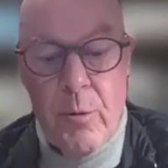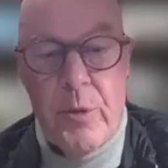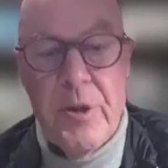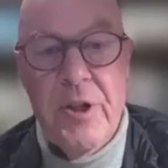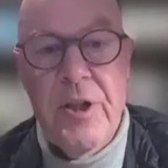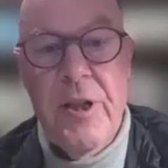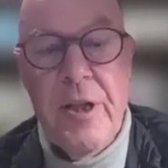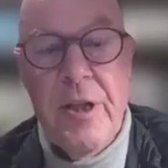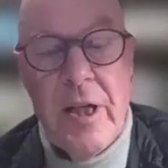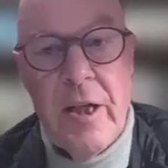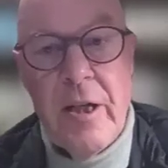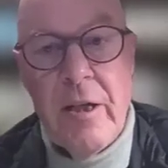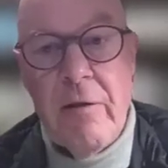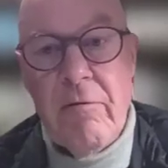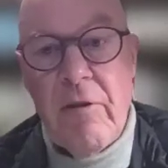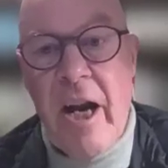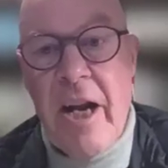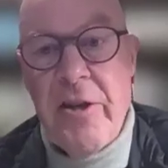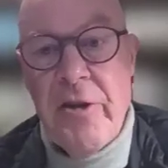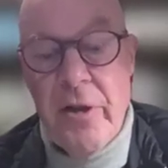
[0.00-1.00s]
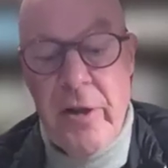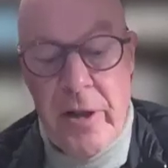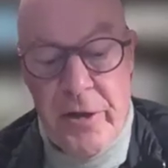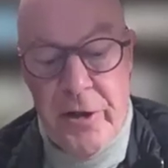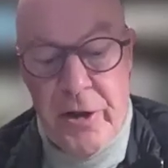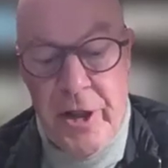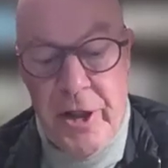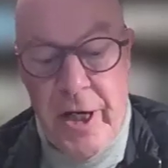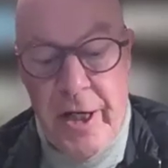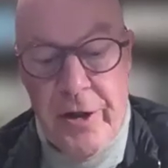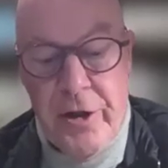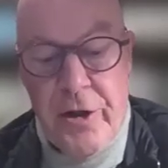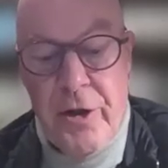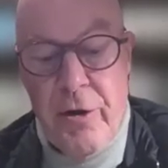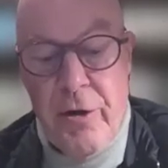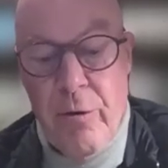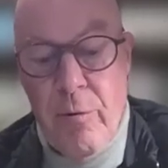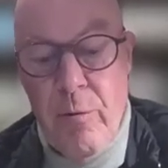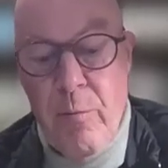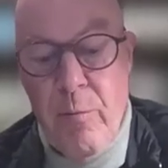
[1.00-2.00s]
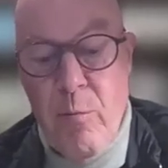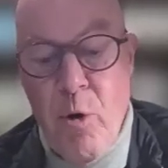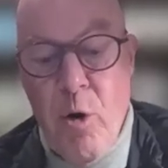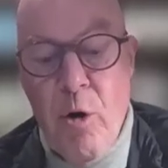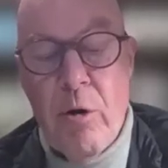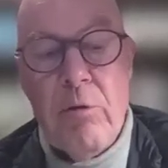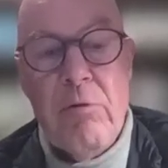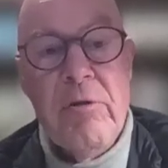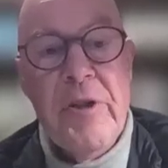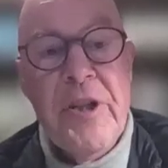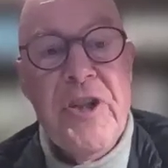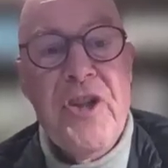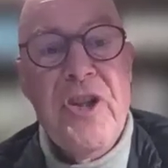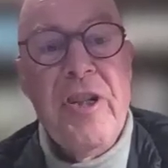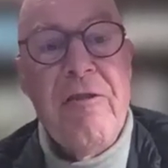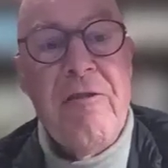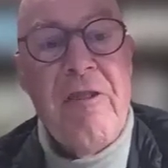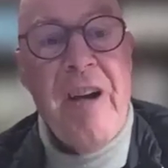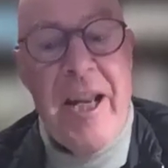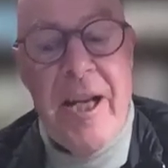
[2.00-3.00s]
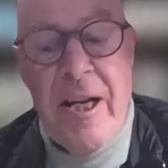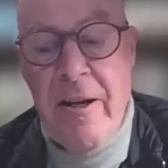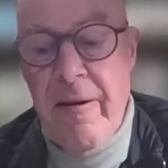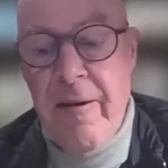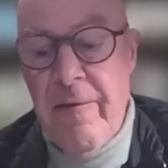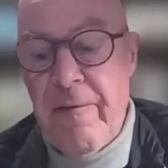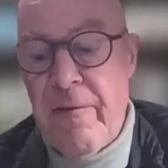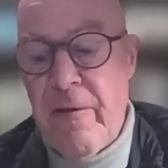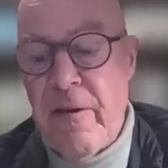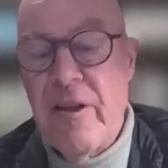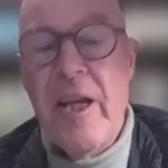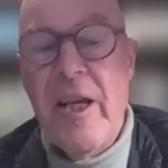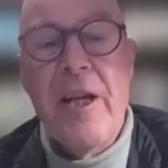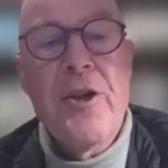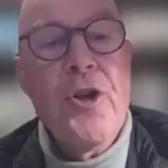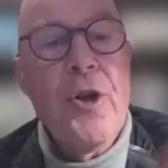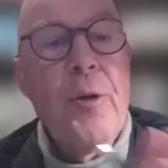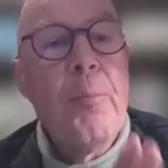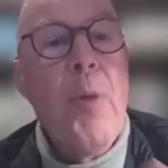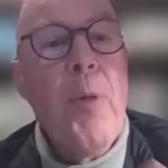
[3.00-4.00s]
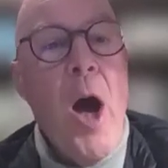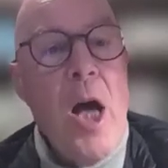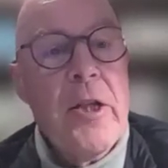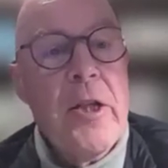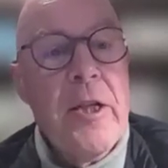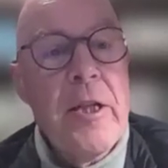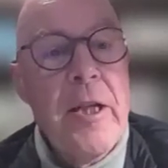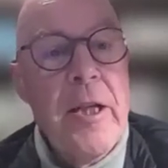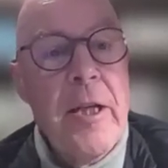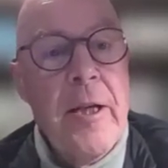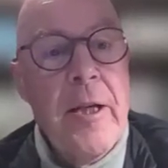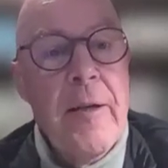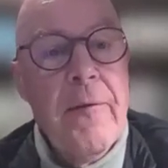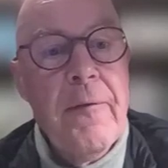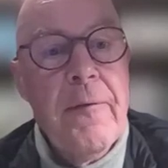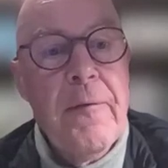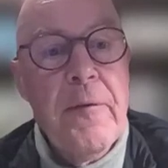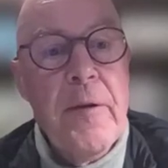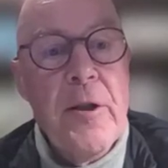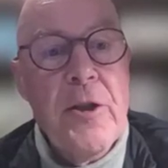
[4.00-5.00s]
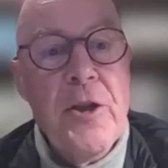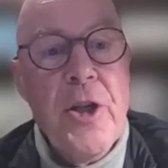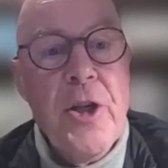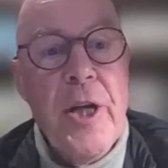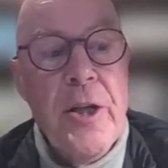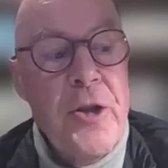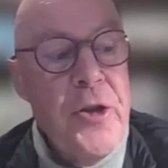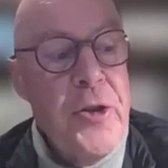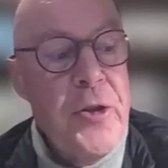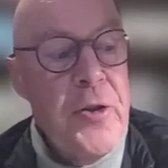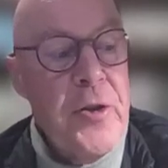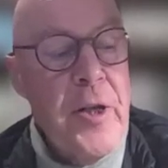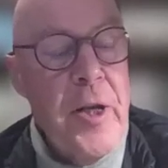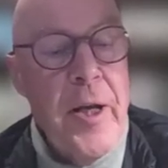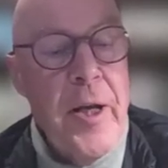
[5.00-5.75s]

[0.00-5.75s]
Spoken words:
see a gradual change to more regenerative, nature positive change.